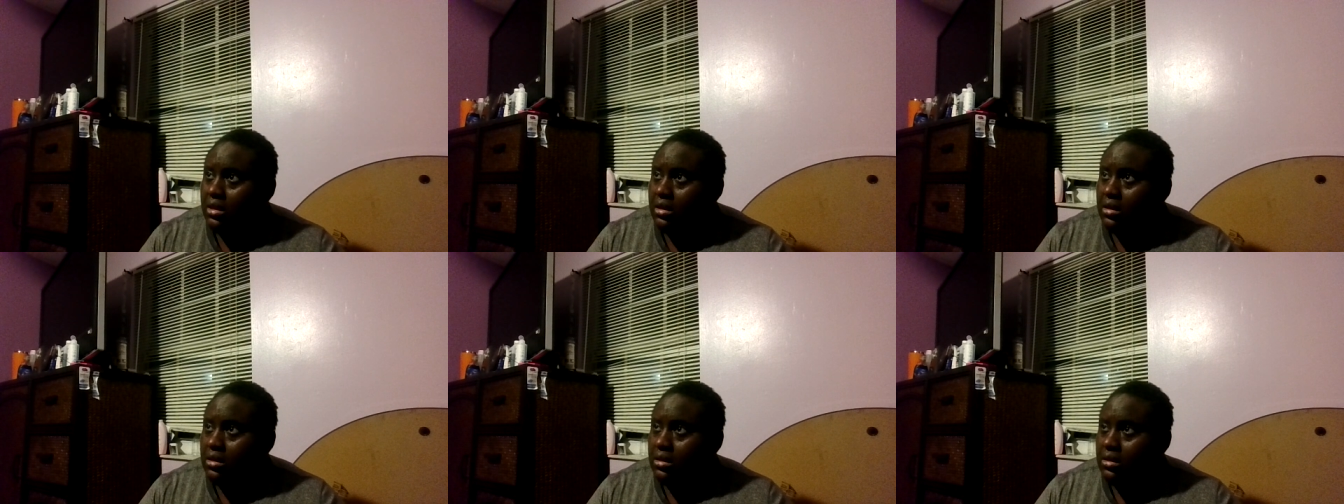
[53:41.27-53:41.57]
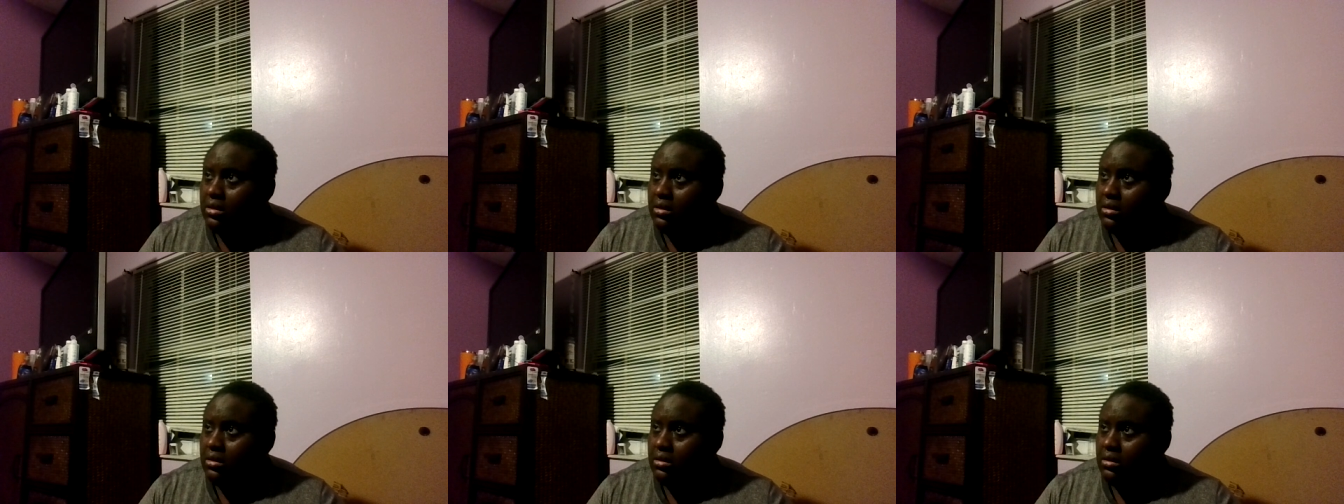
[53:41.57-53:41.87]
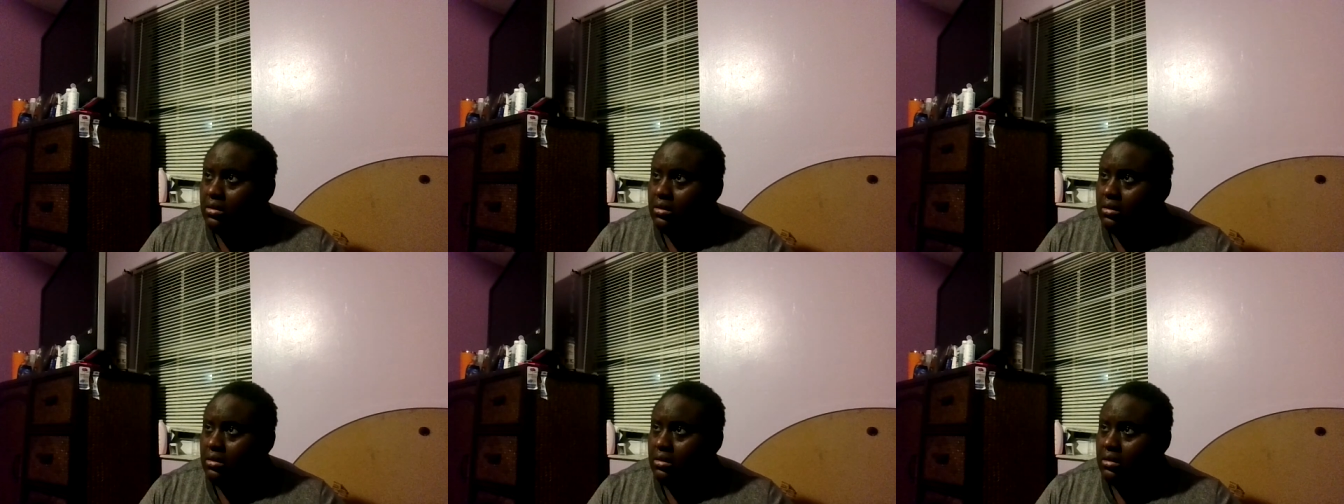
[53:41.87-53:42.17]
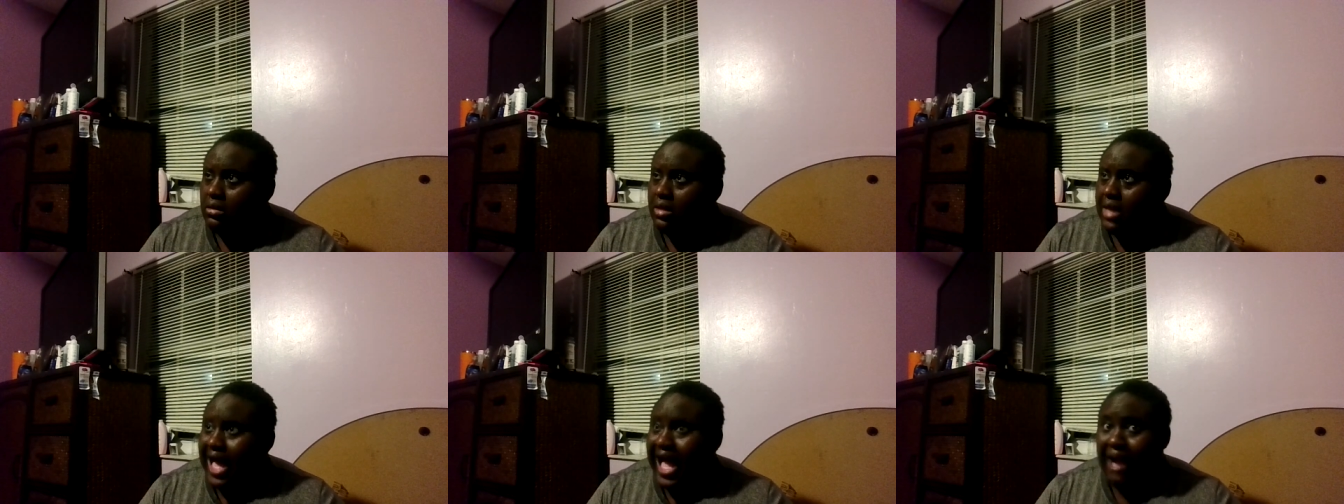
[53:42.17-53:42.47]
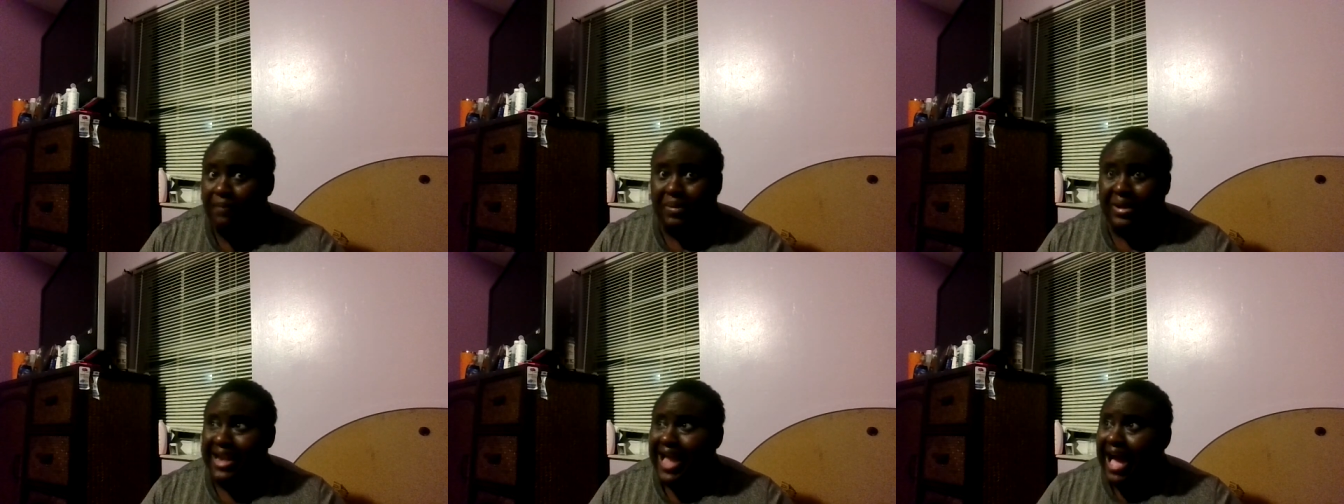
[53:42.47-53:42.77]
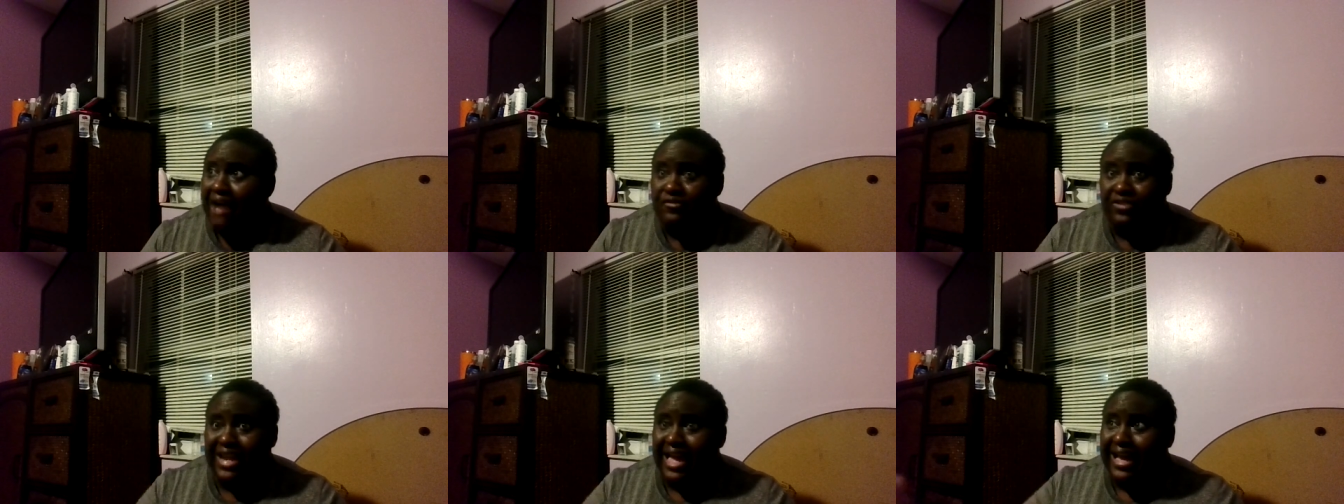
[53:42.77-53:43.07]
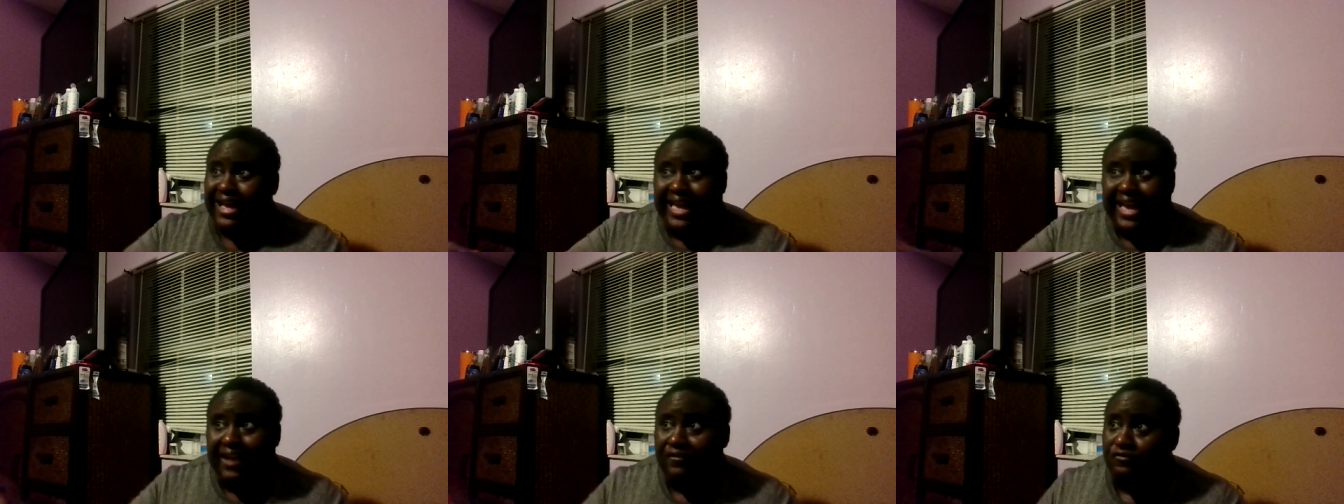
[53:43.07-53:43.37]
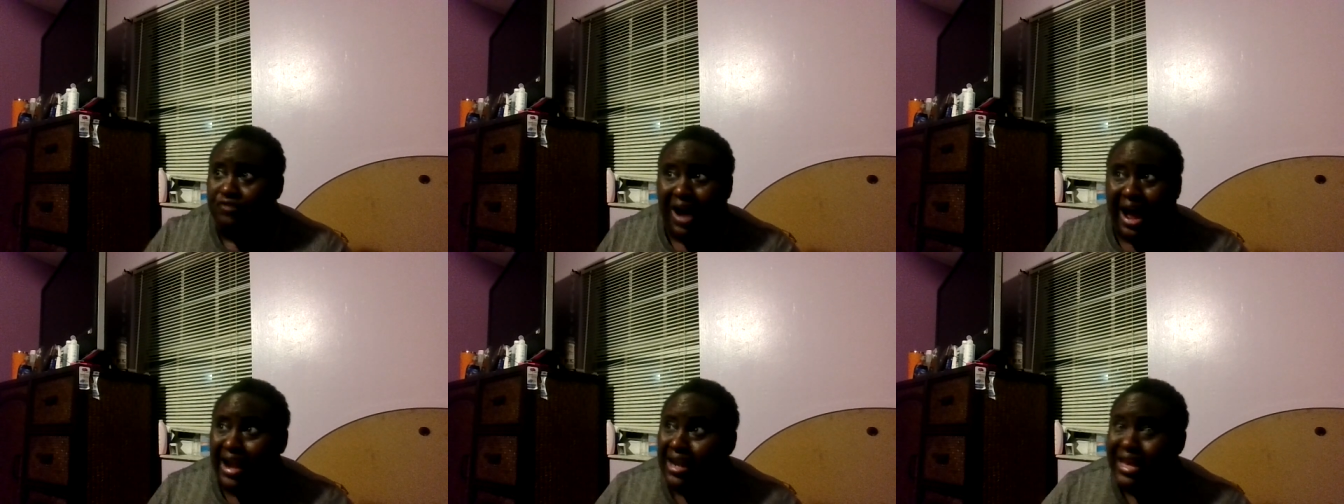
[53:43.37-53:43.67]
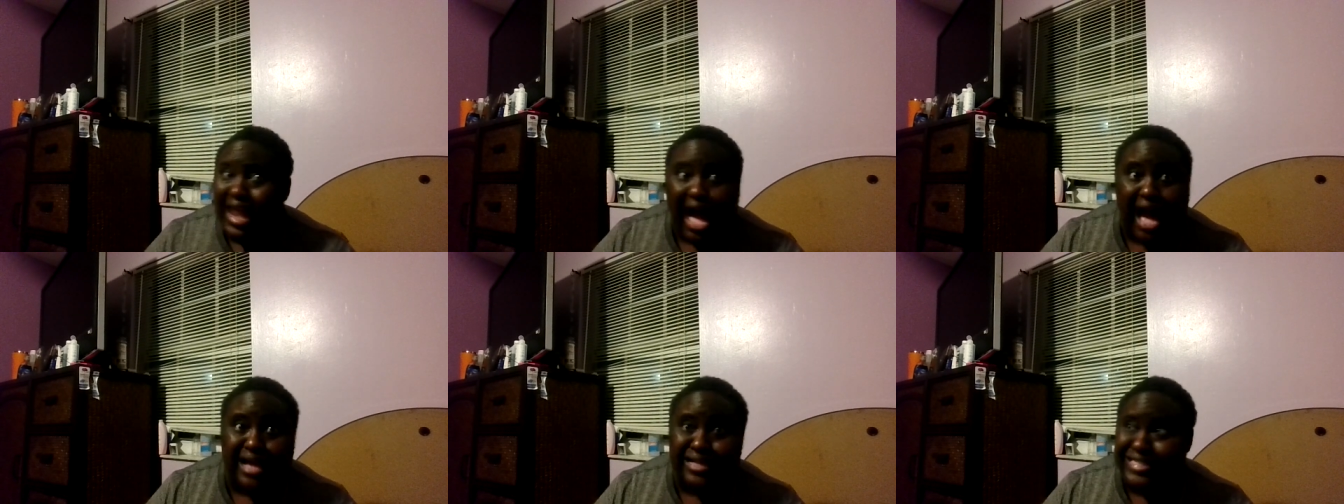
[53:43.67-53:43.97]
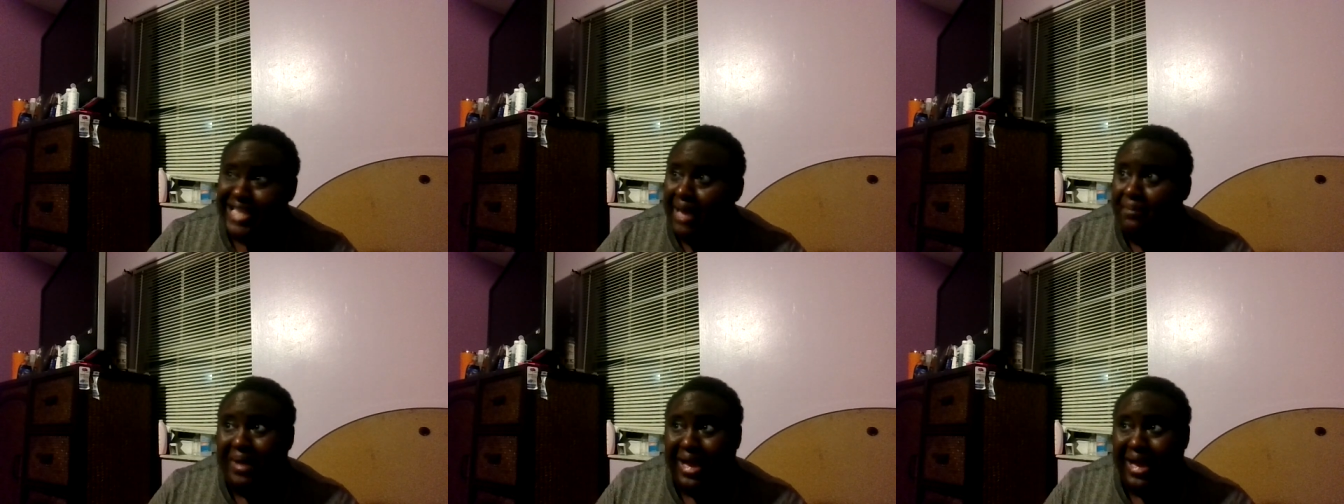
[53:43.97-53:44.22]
and you go out to business. I've been having a key for a long time,